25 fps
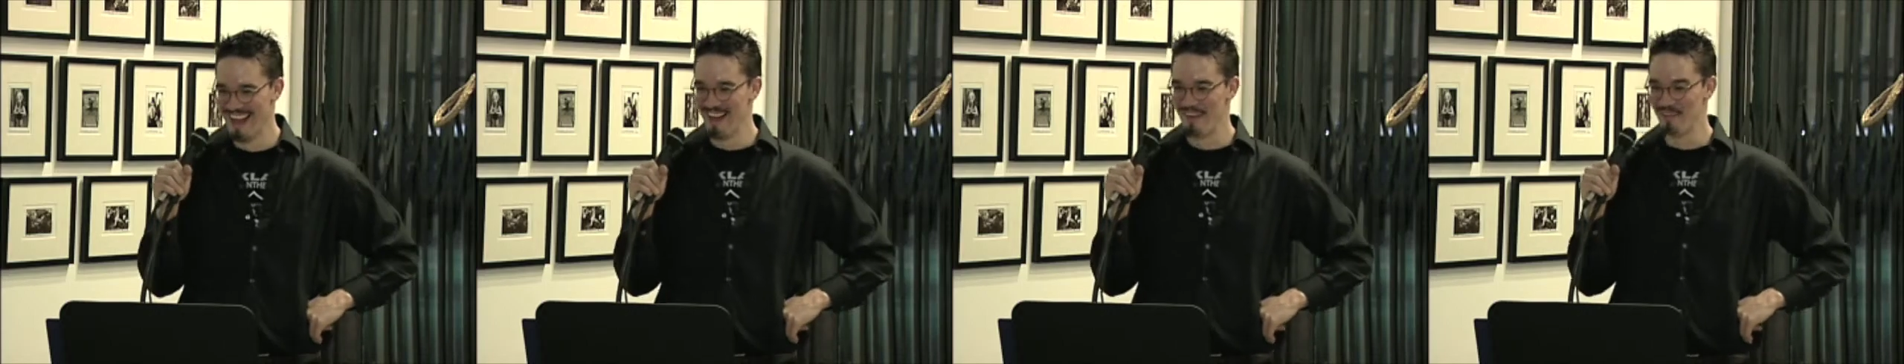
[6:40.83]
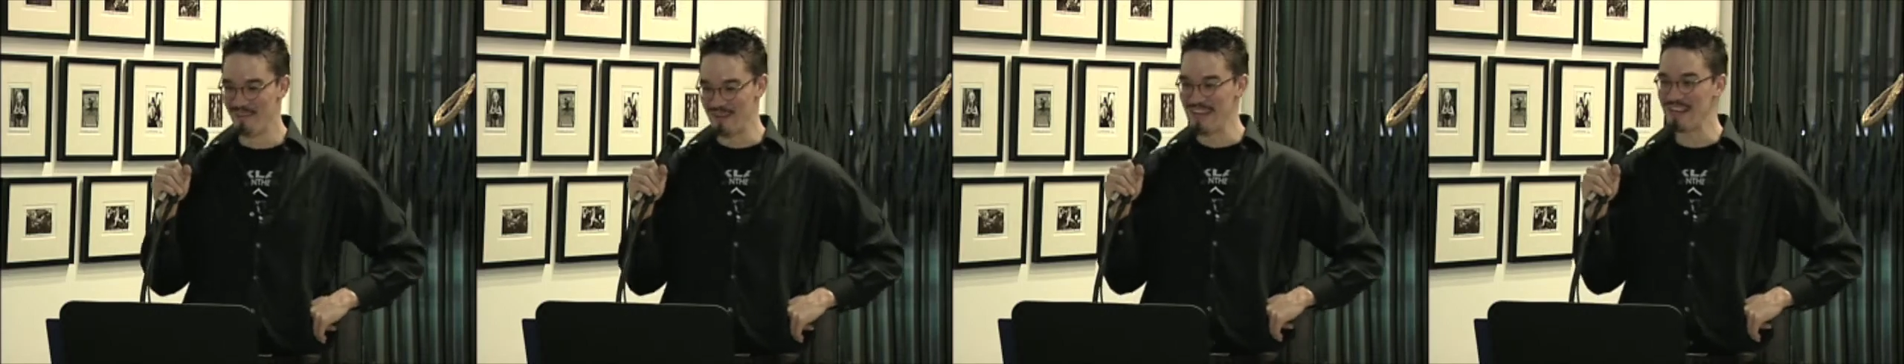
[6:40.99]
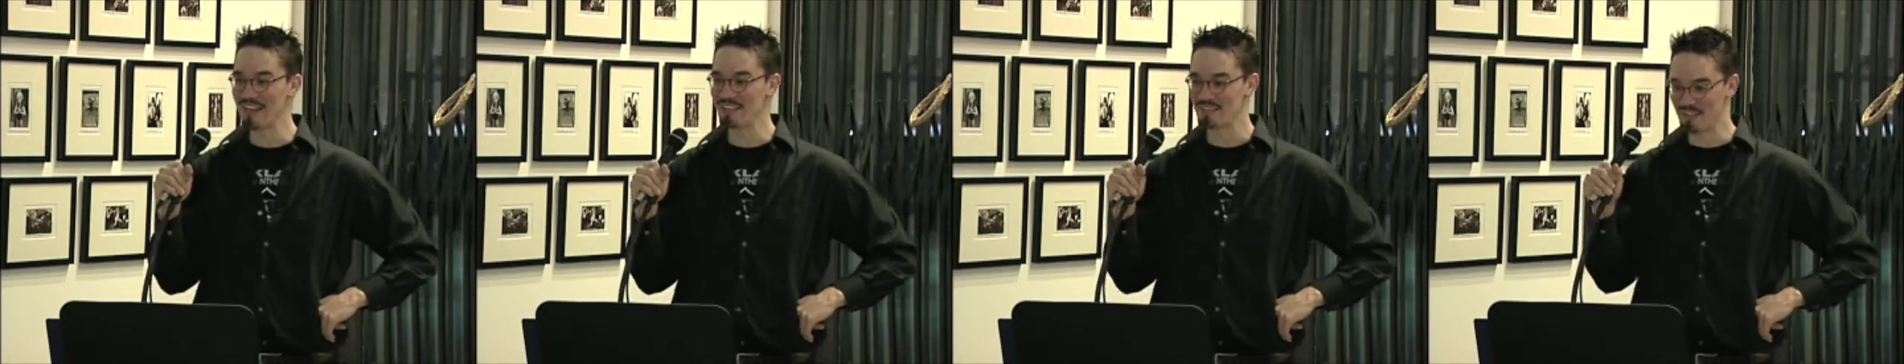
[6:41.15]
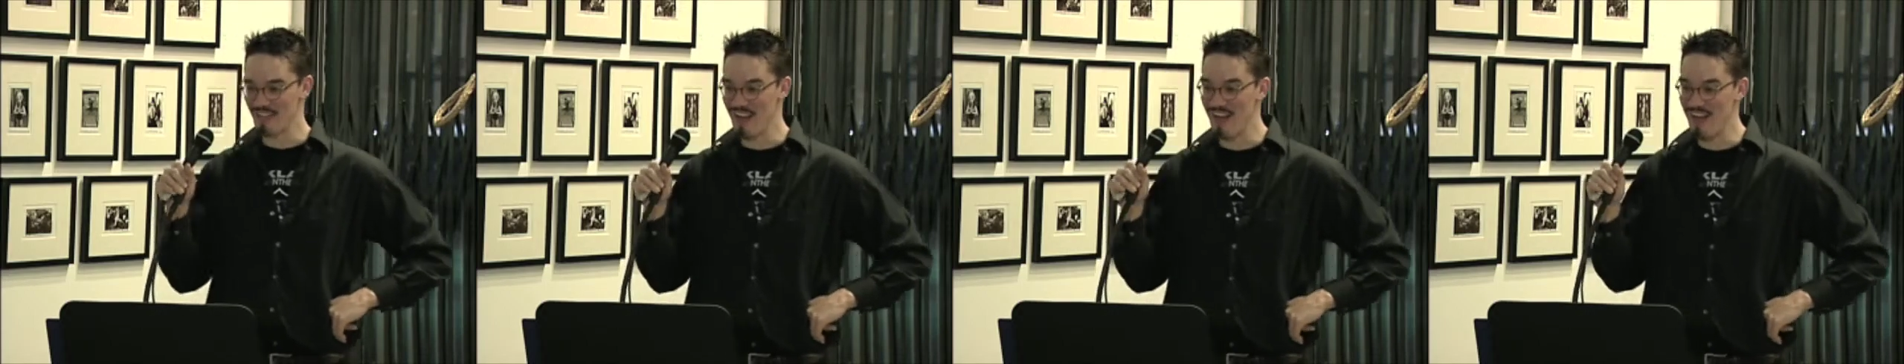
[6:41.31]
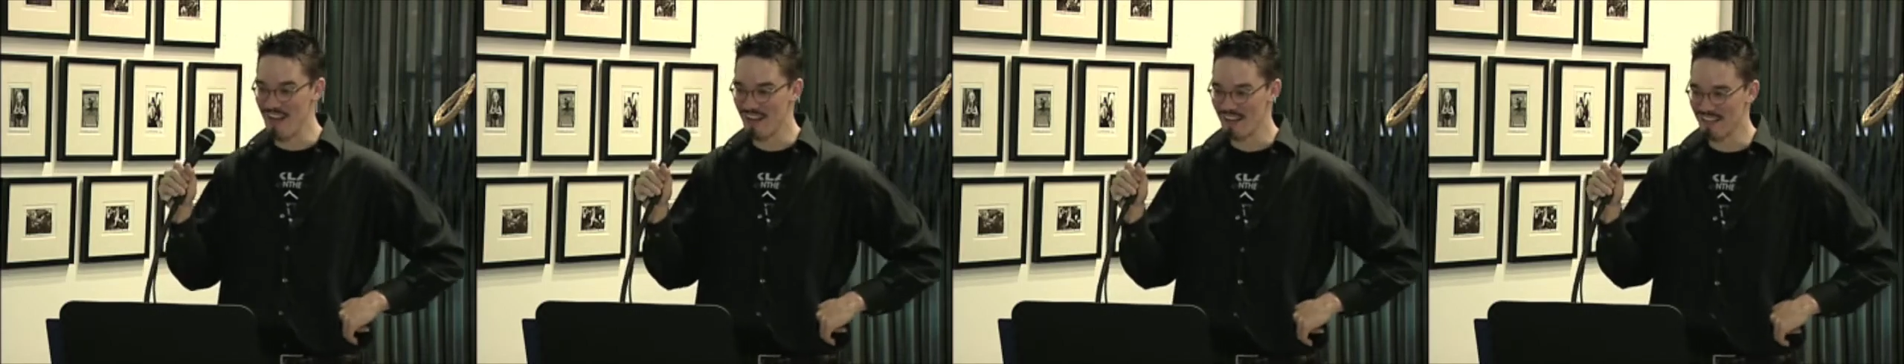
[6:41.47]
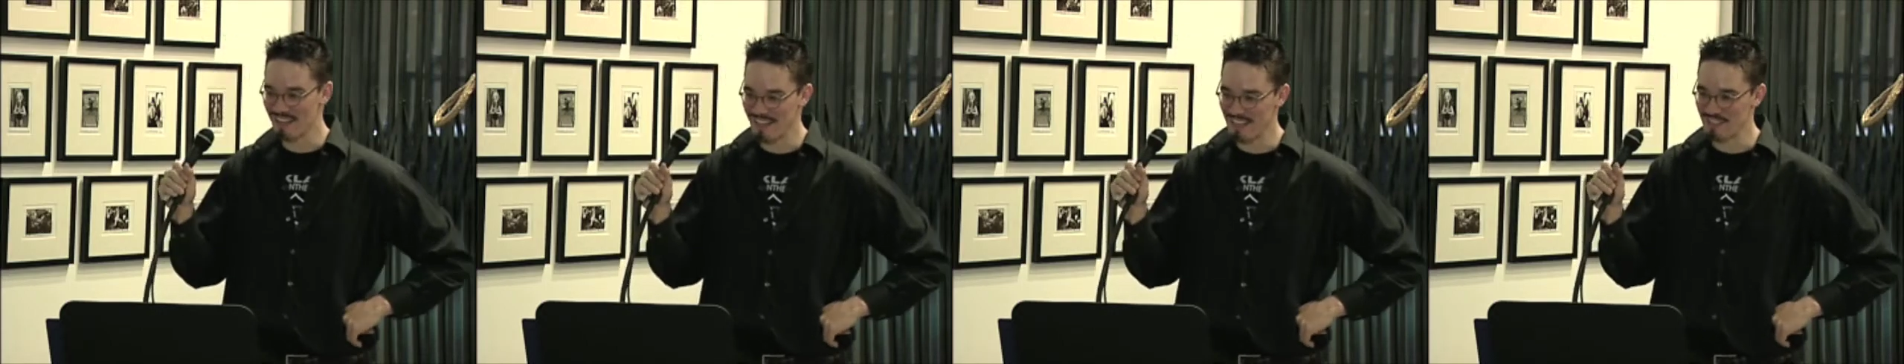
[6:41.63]
We need a
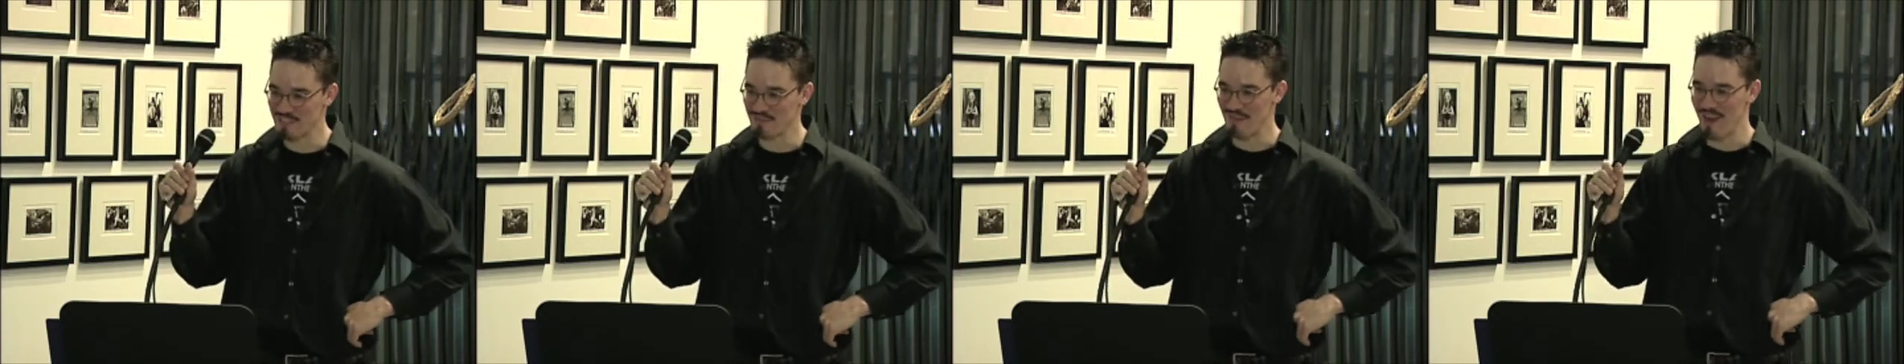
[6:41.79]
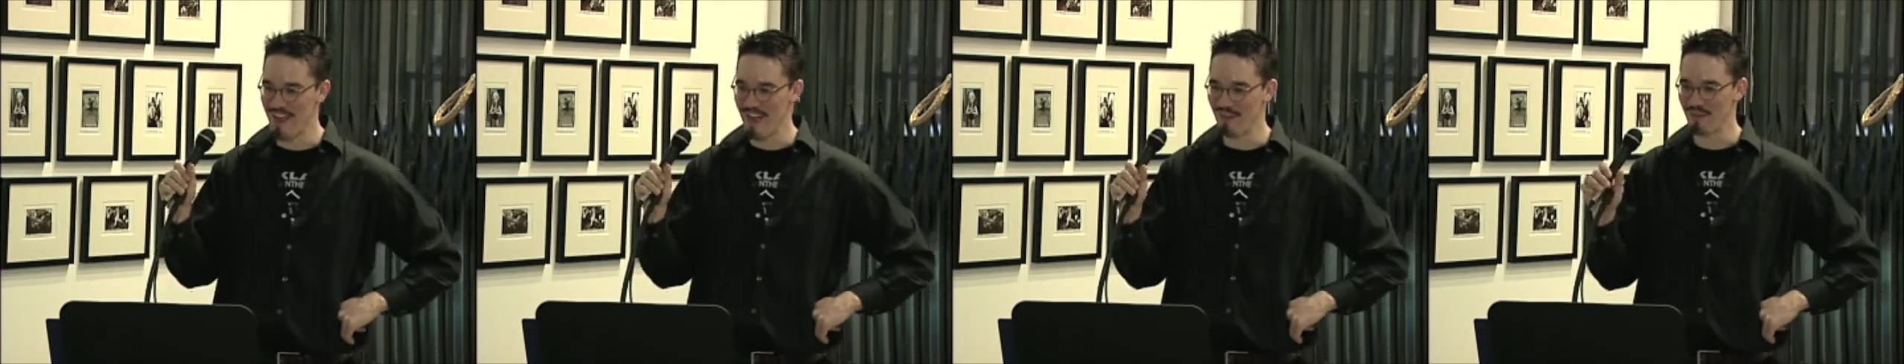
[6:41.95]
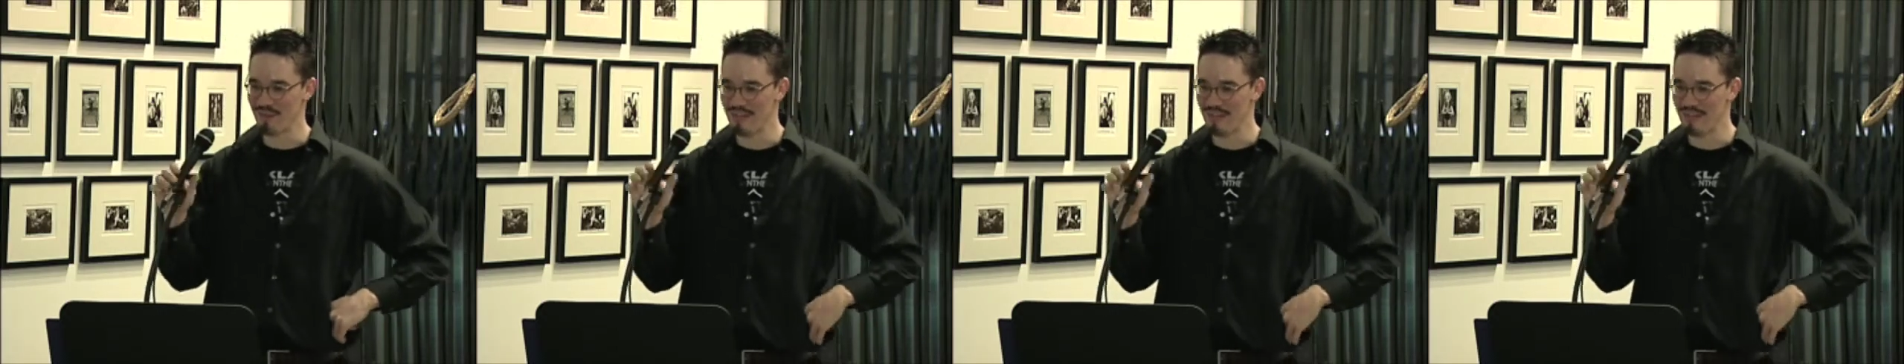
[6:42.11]
song. That's right.